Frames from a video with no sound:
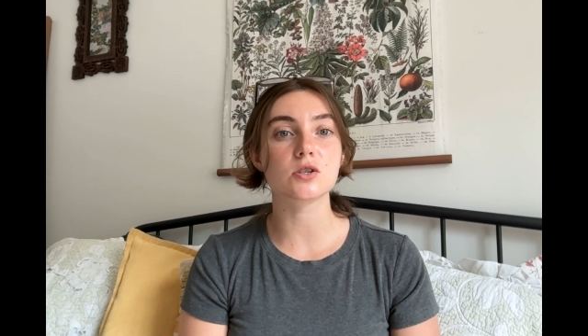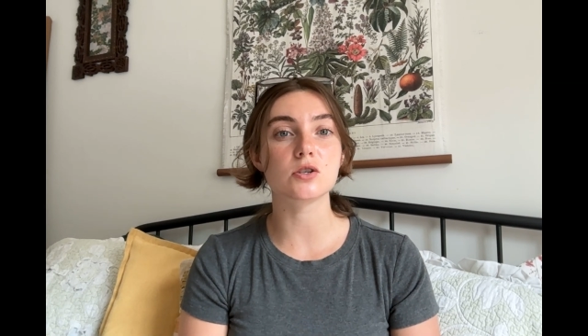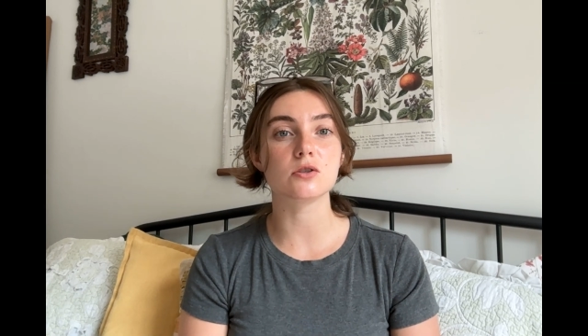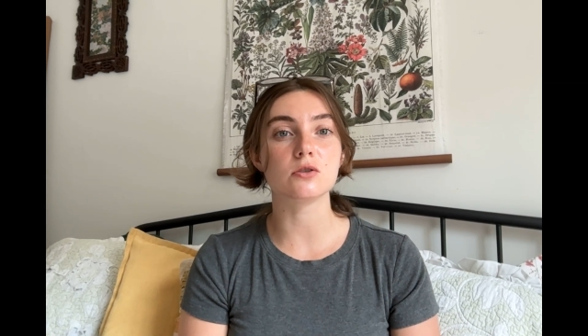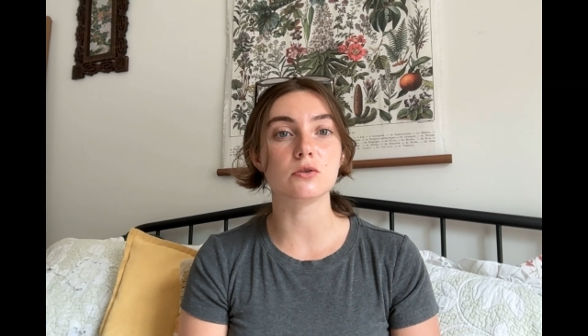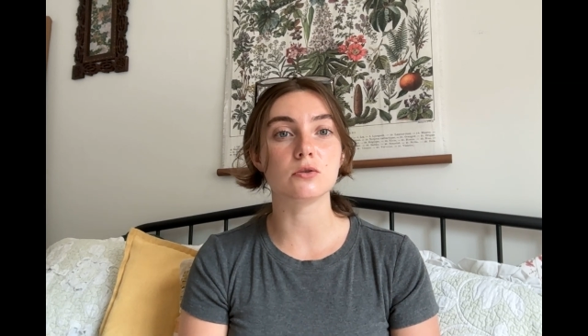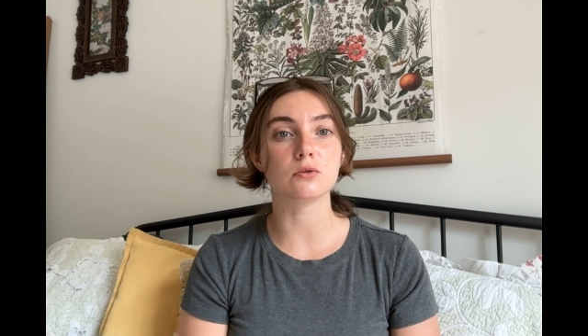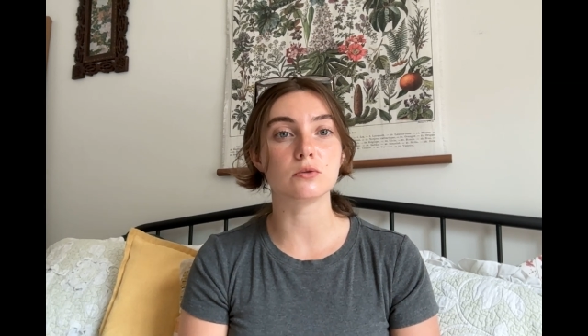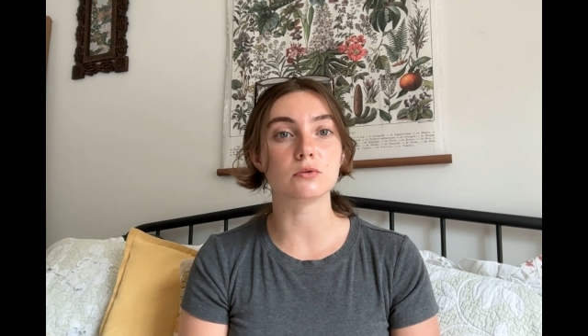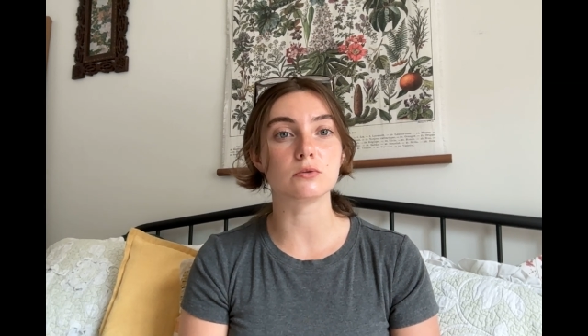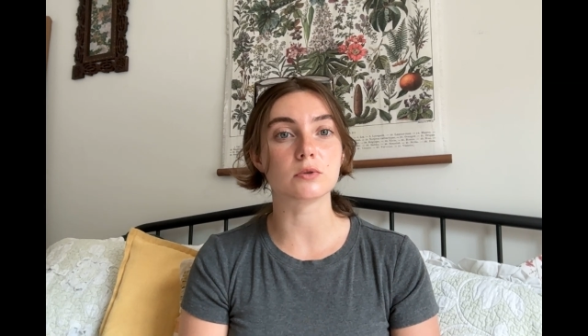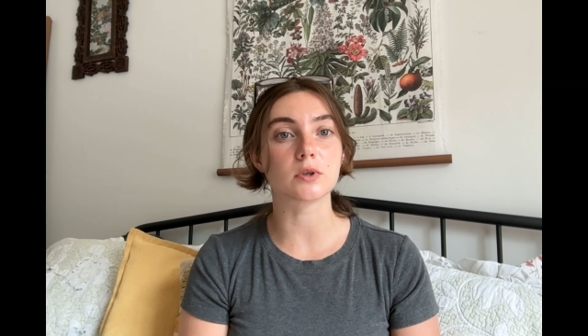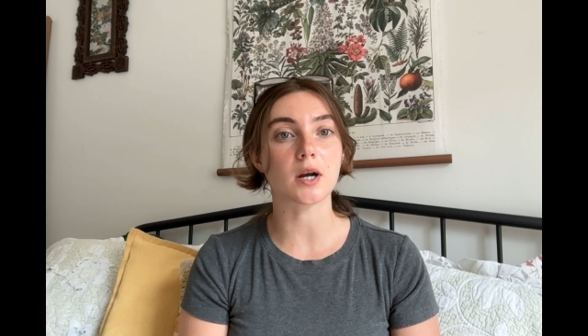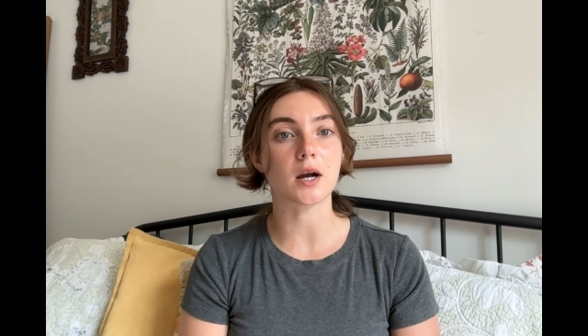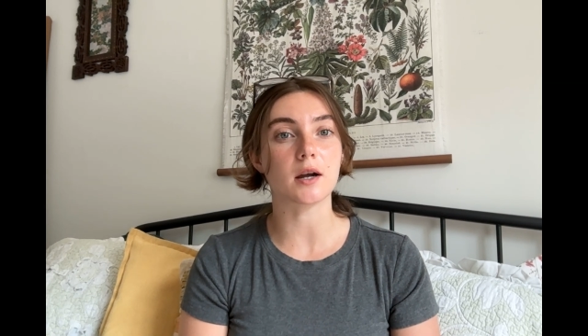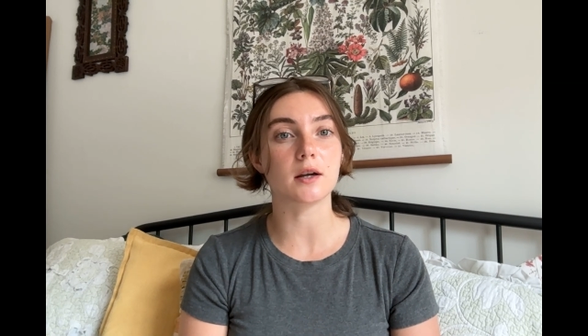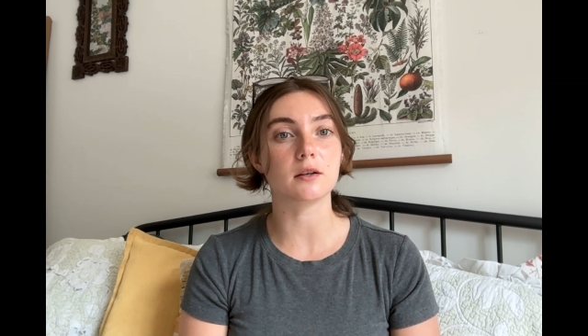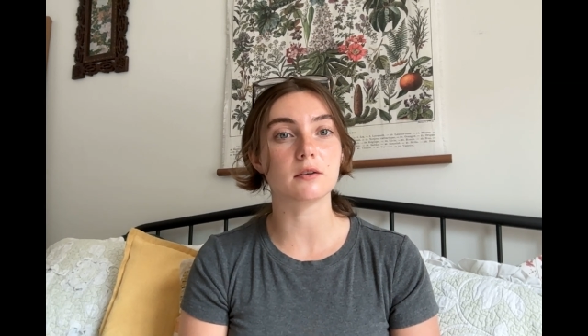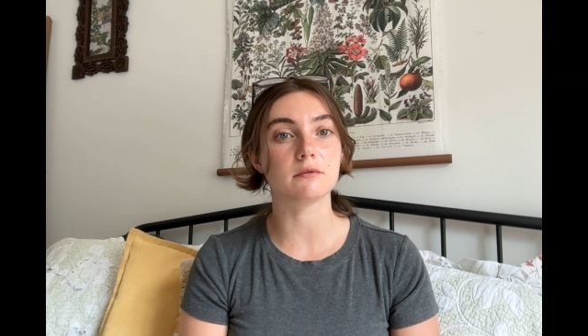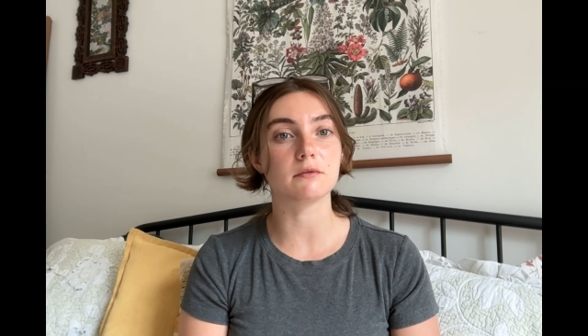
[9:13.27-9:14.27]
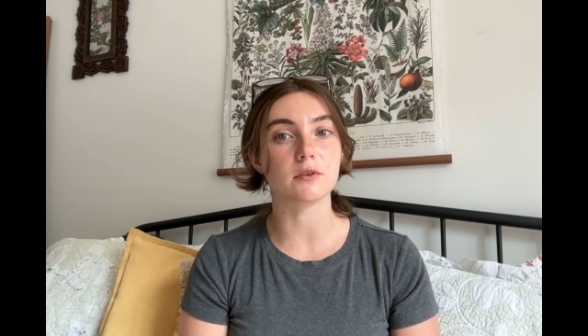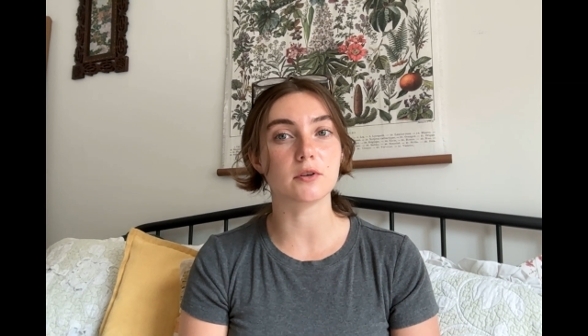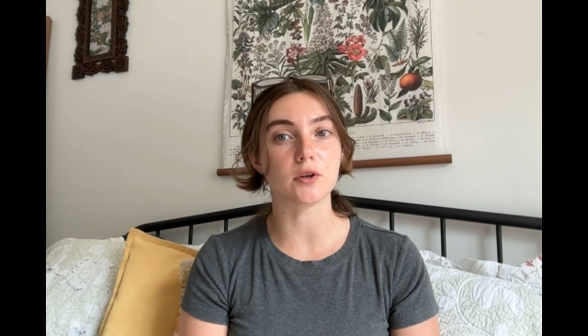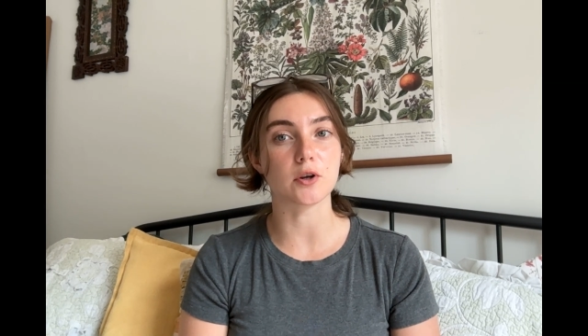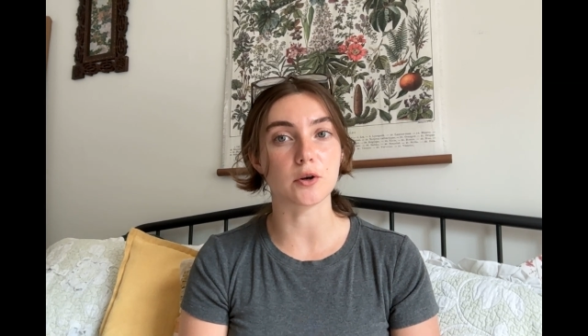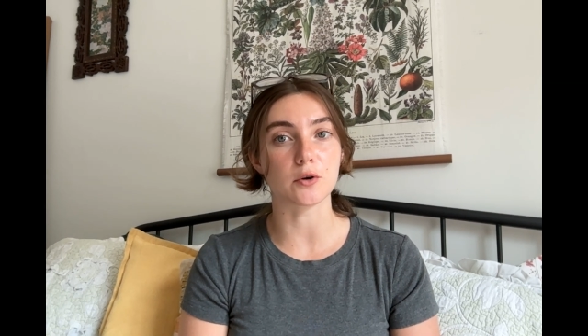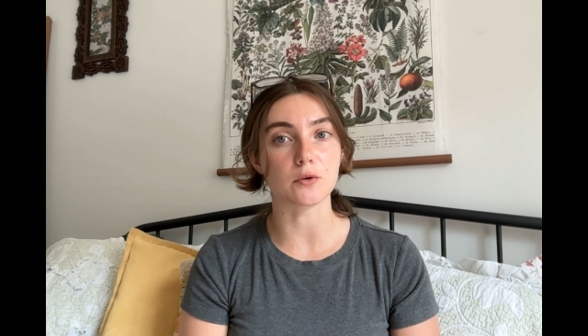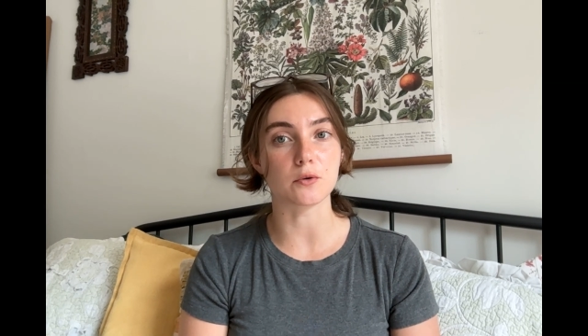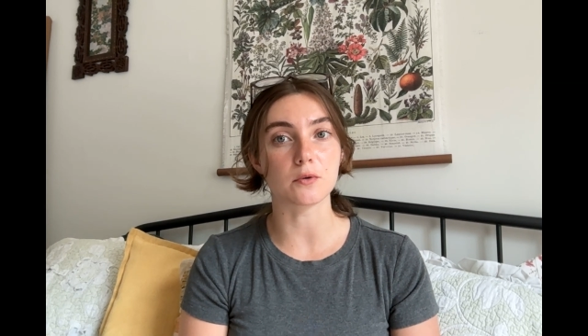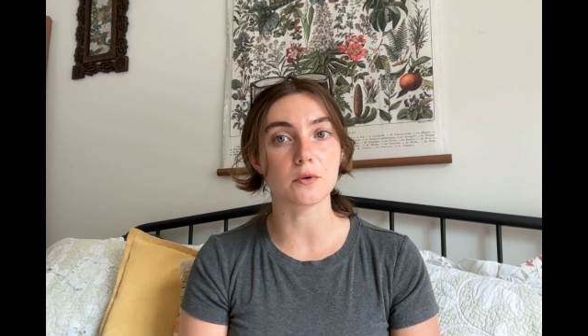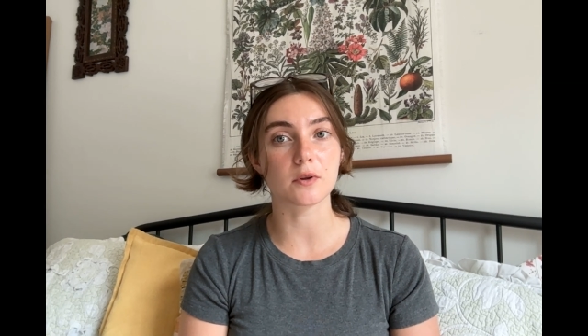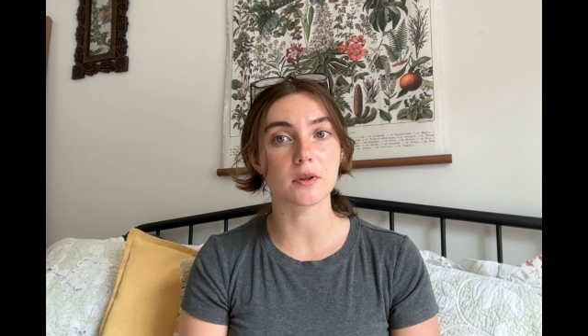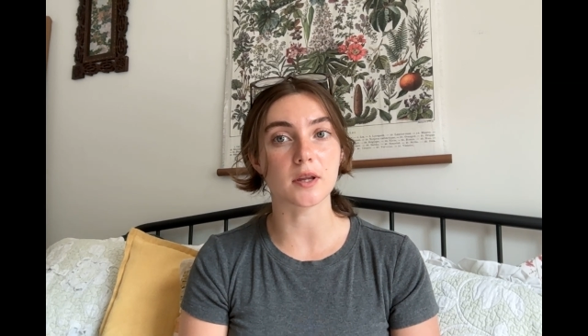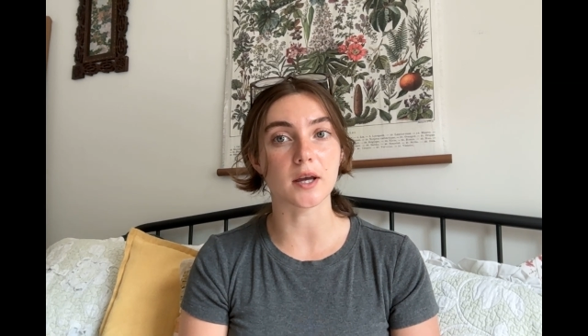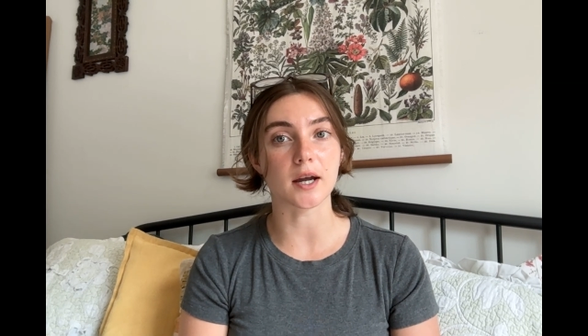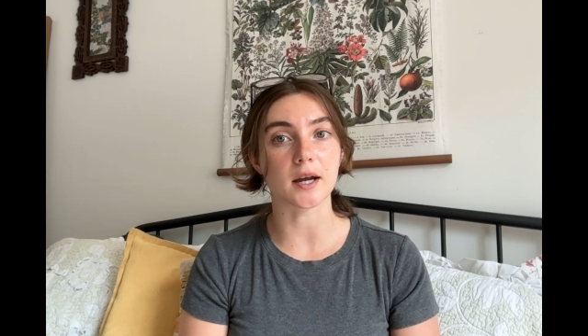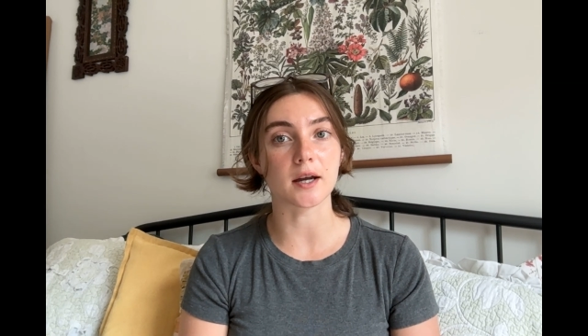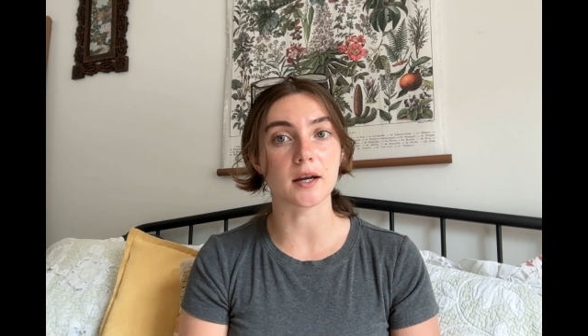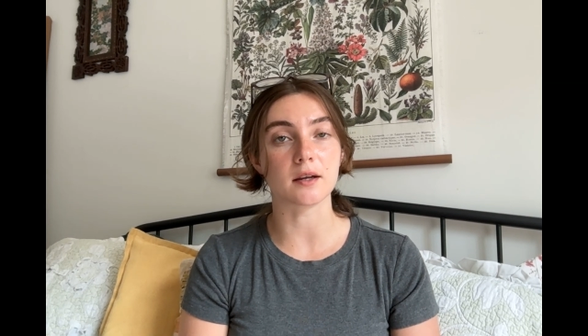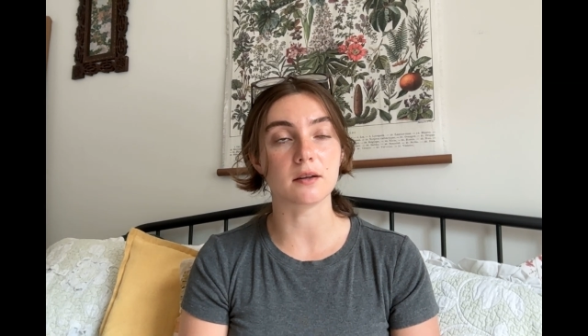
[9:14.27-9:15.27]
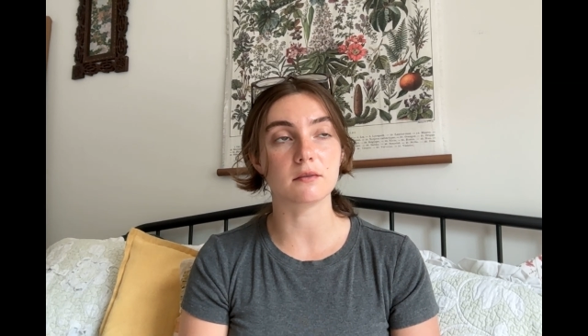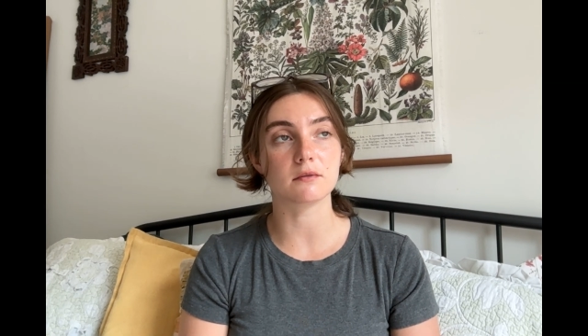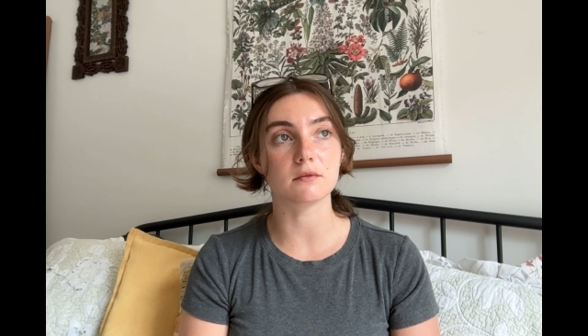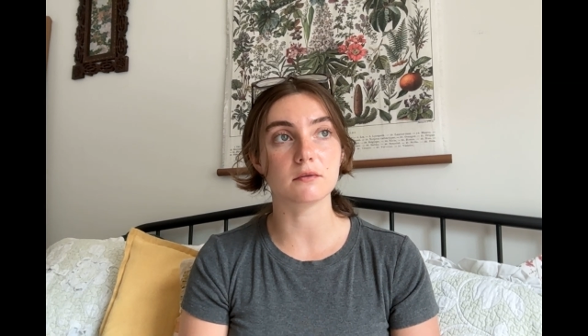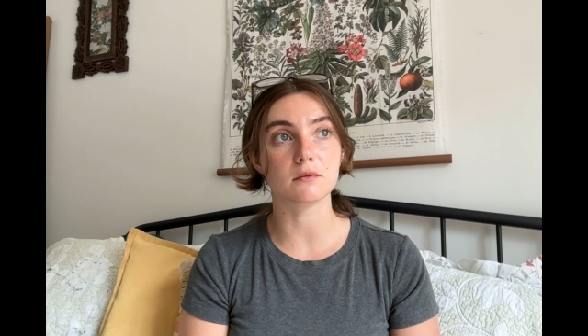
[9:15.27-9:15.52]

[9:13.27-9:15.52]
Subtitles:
to kind of note that